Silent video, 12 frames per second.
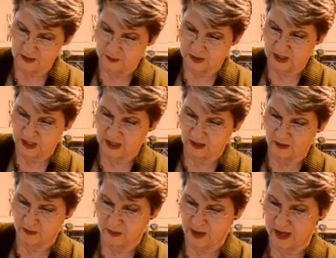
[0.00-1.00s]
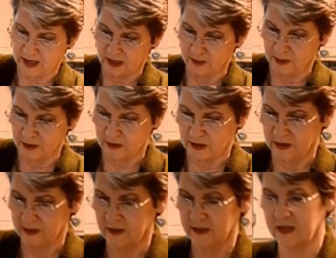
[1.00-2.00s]
particular bottle, about a
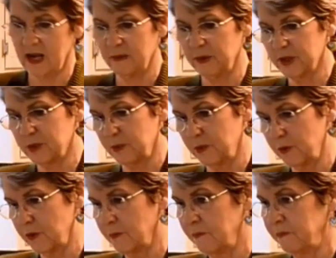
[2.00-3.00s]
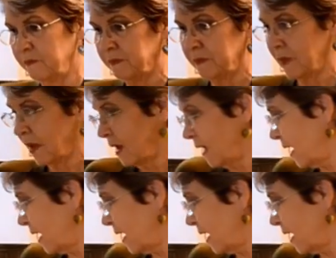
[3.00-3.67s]
tablespoon. I